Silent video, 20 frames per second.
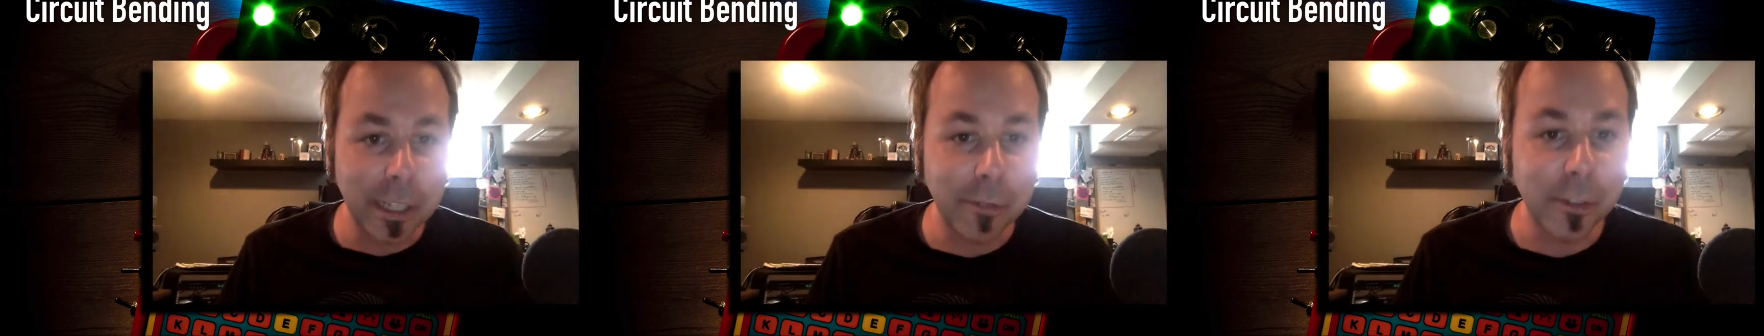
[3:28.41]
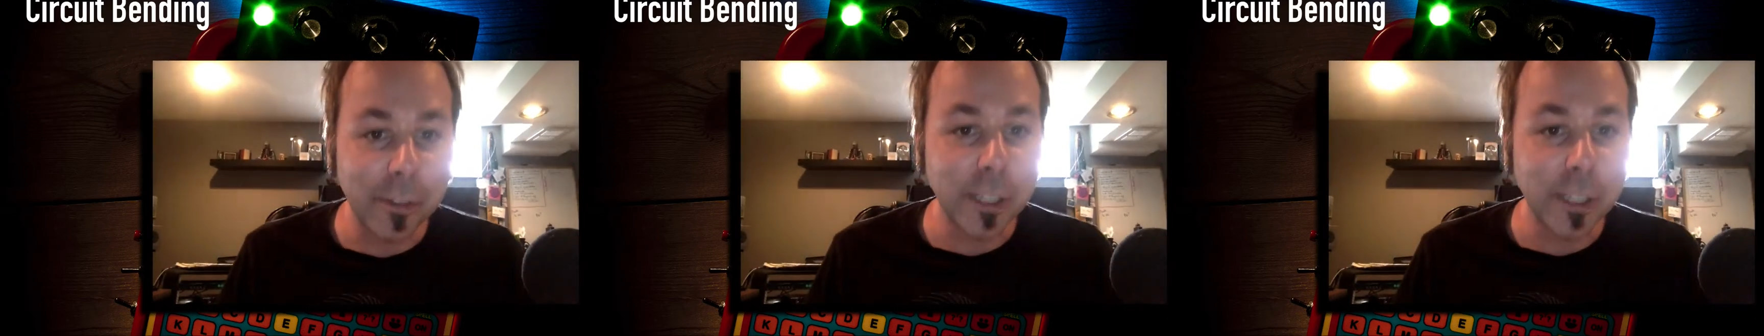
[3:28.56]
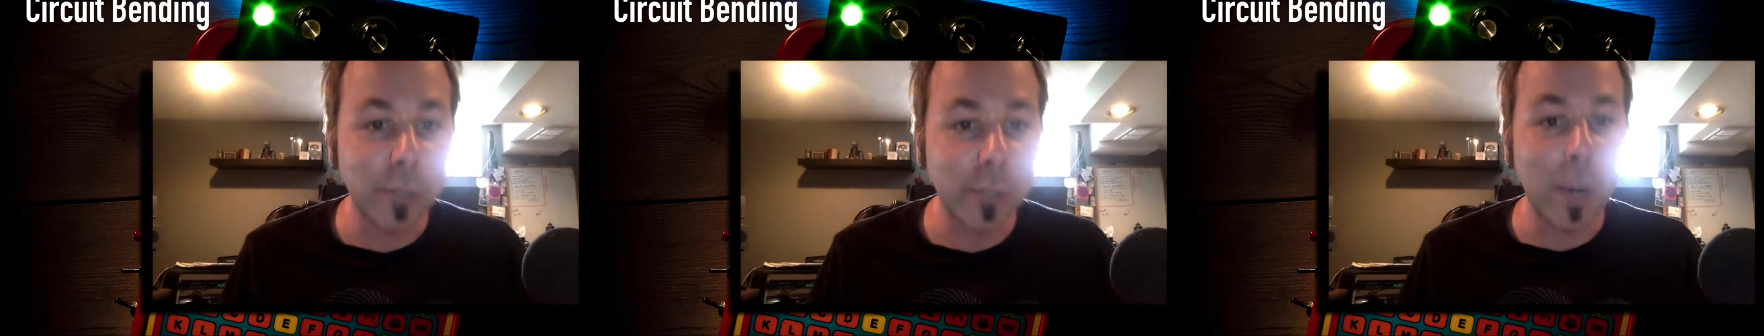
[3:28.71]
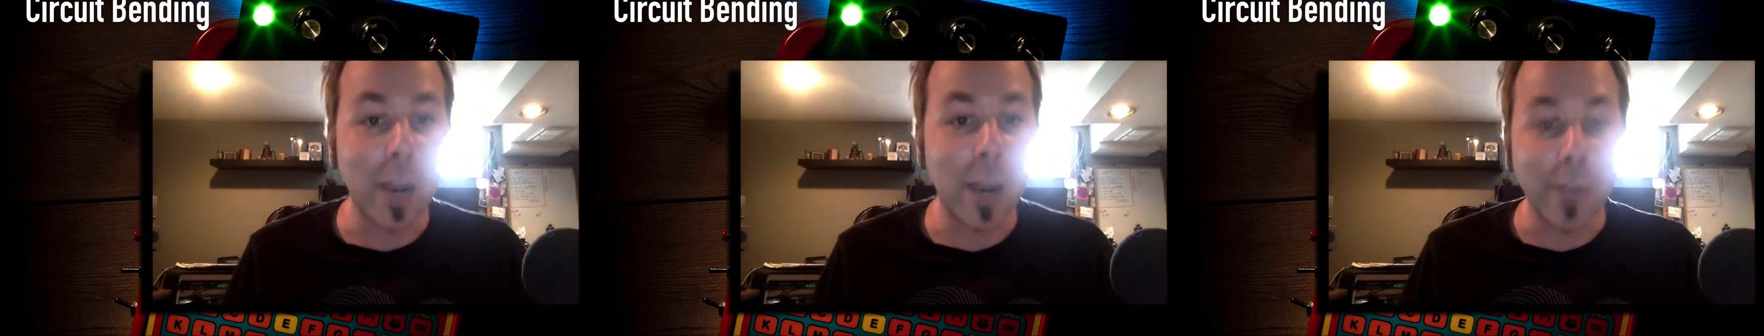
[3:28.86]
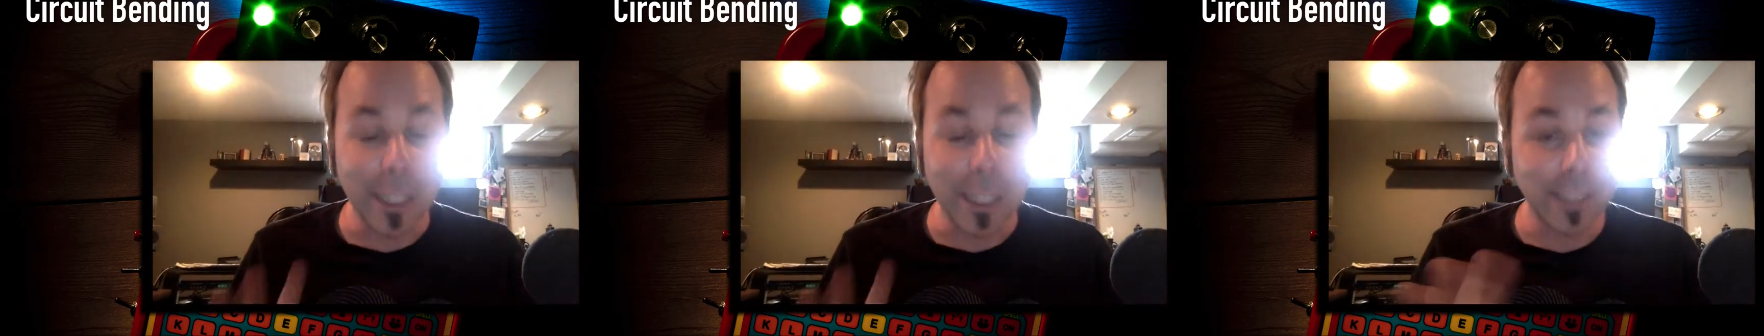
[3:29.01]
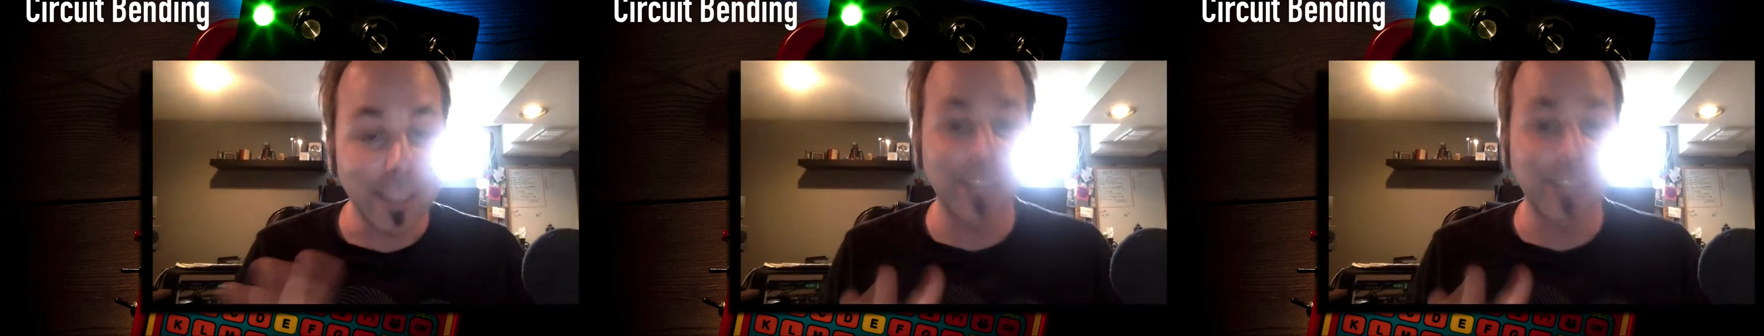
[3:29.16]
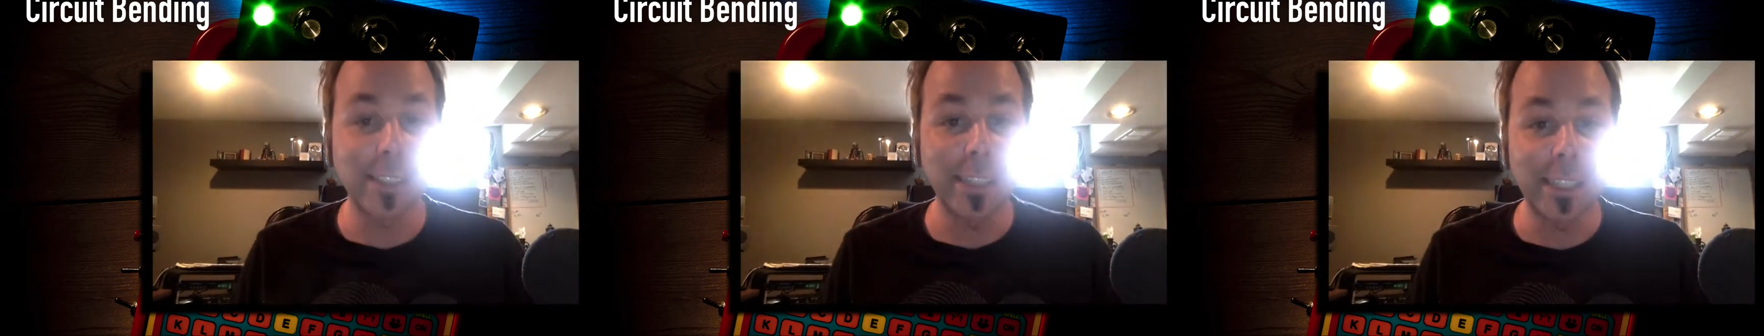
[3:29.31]
freaks you out, it
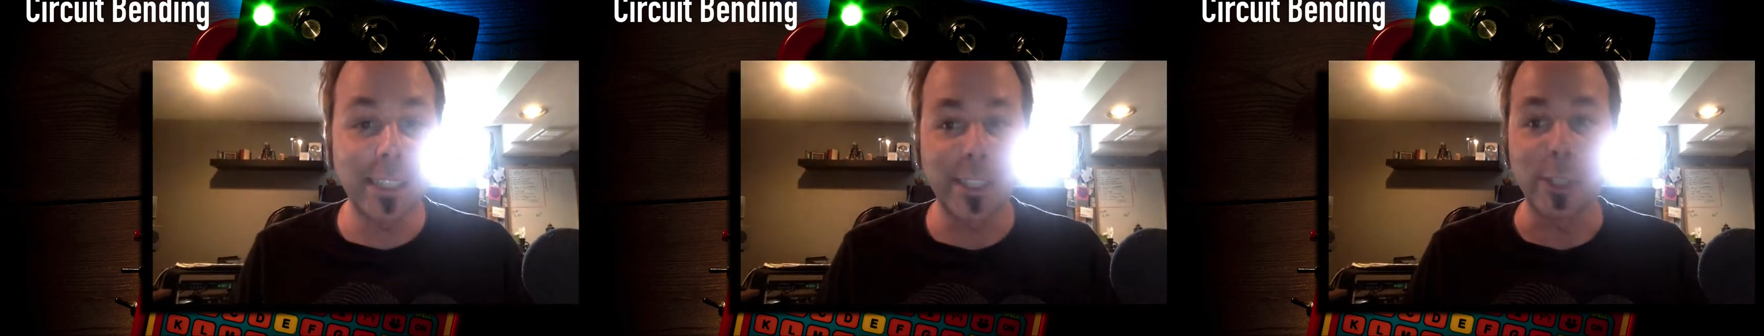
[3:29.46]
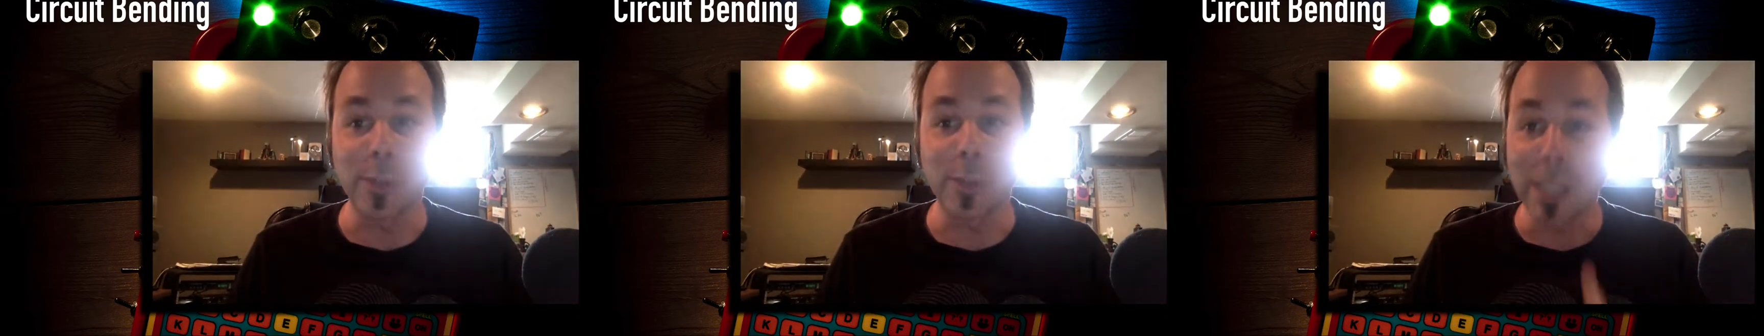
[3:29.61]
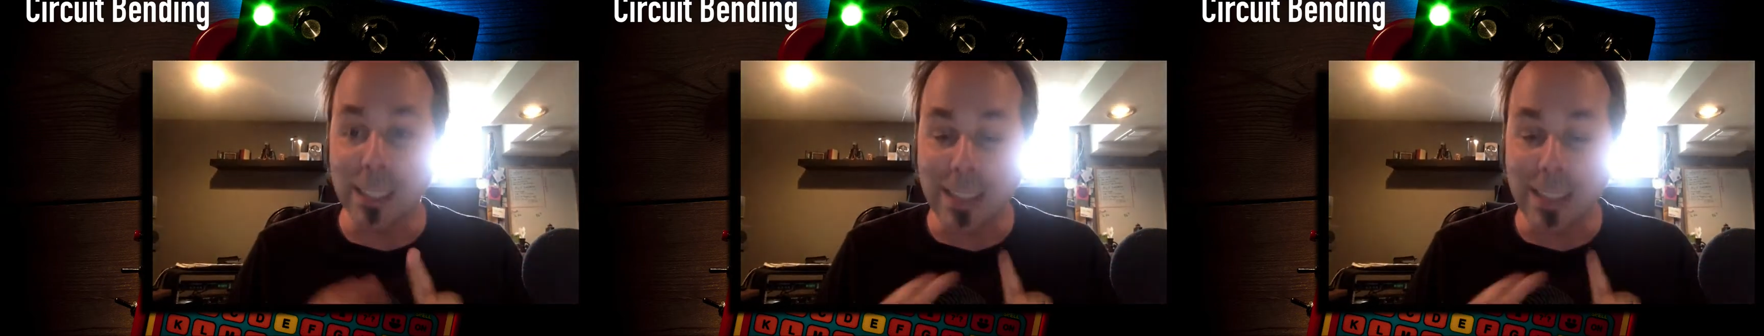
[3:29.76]
doesn't need to.